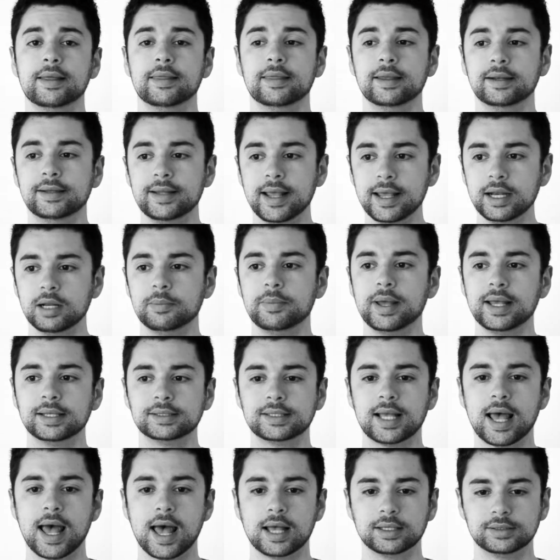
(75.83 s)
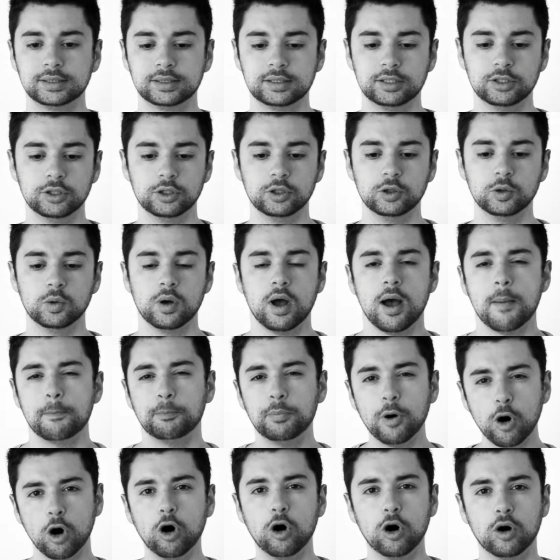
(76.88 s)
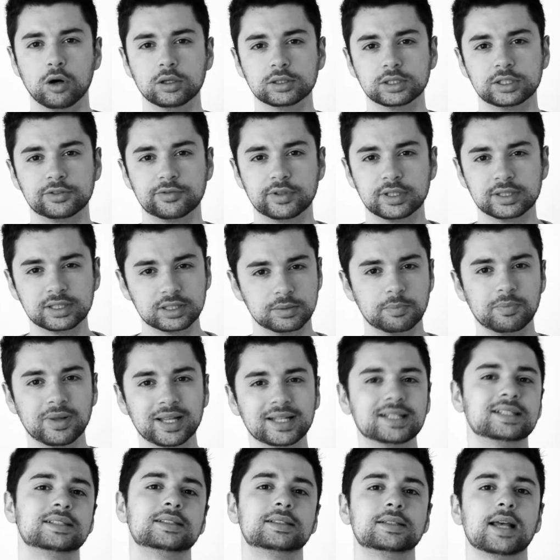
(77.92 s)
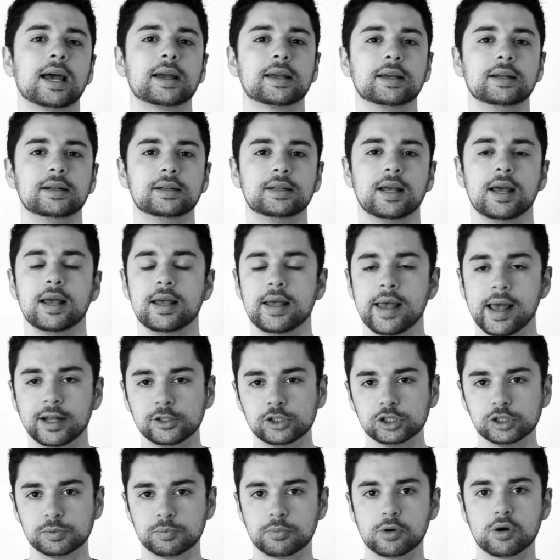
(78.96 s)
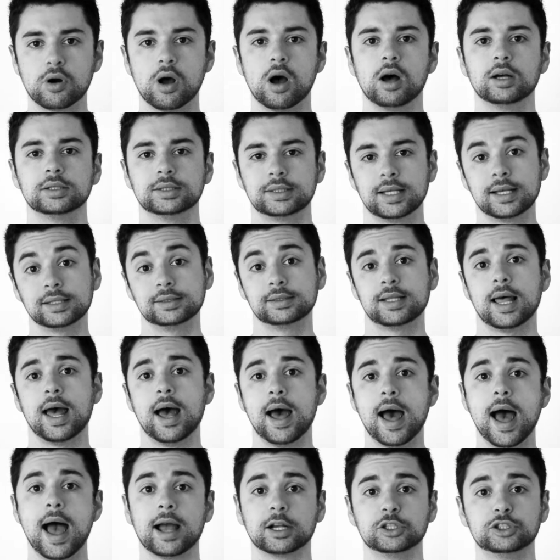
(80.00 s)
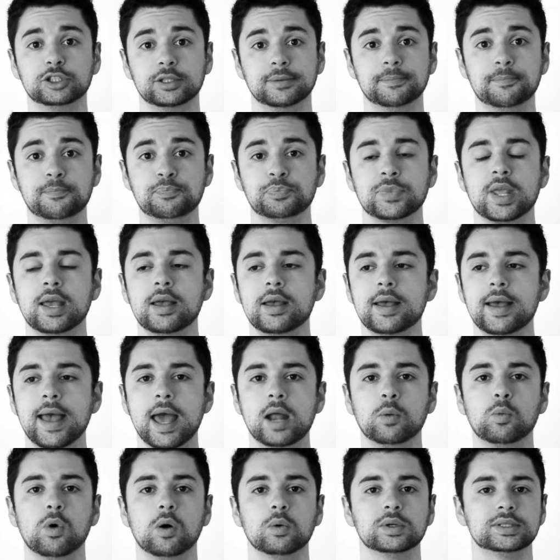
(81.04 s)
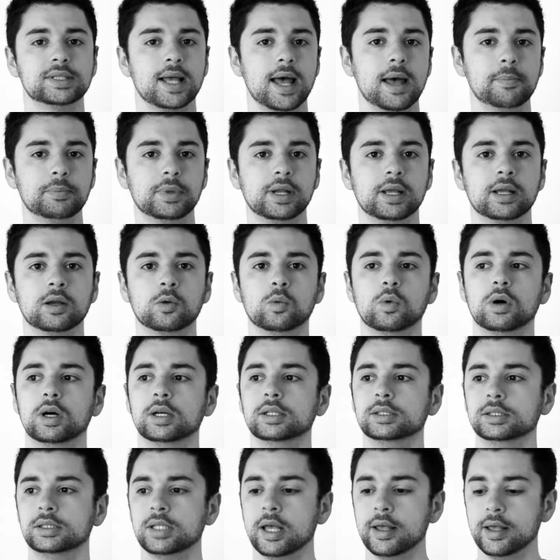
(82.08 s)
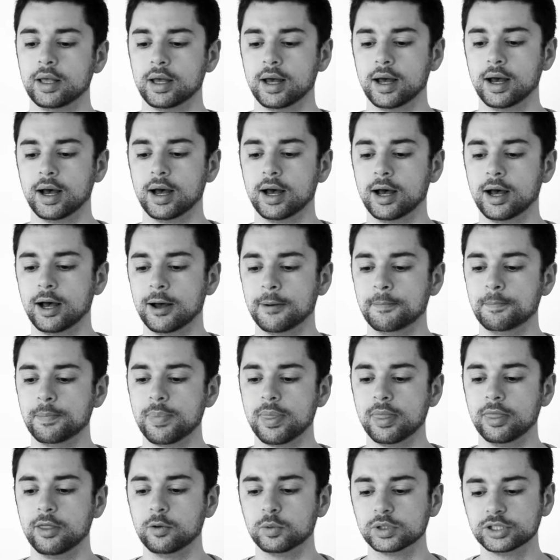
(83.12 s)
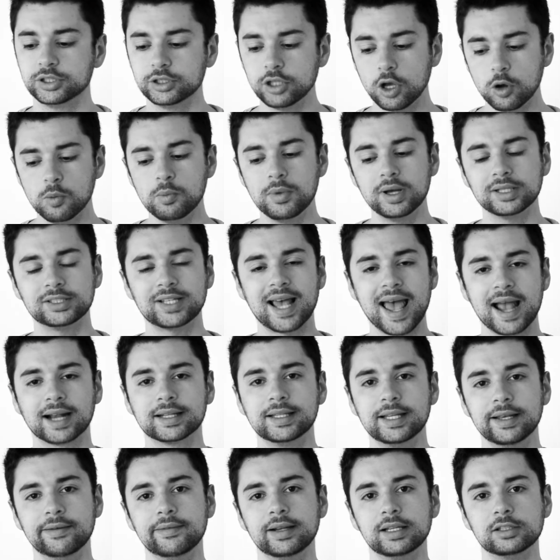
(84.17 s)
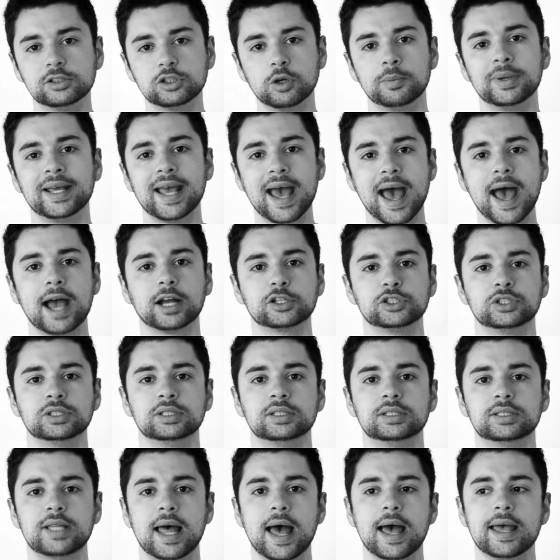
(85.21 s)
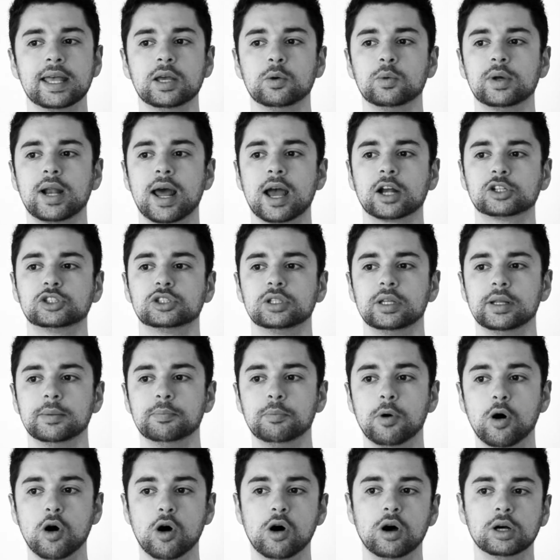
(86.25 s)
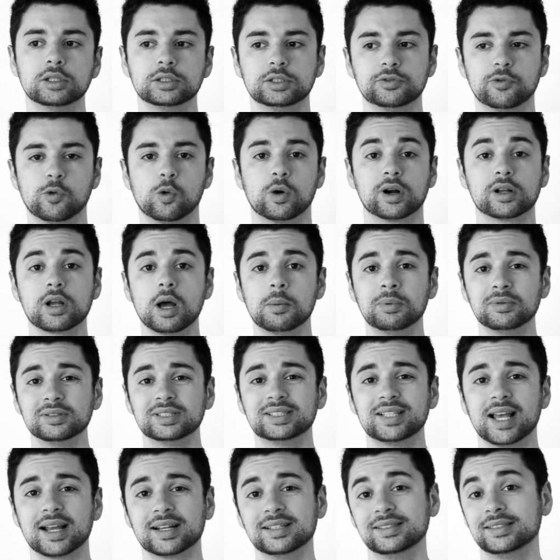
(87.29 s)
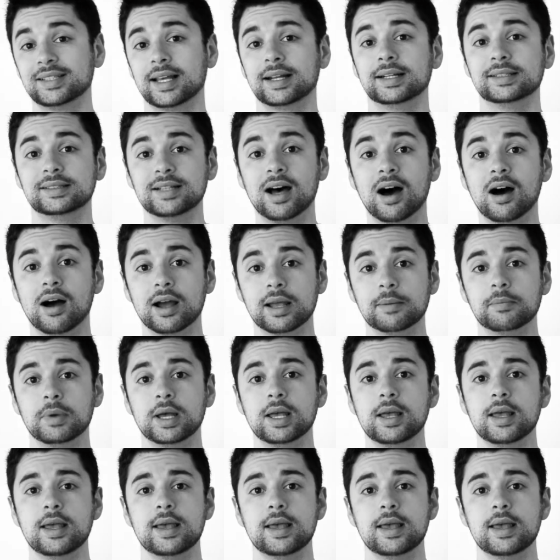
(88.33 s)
the database has to pause for a split second and just process that action. And what was happening was there was so much activity, so many actions that it would actually pause for a couple of seconds at a time,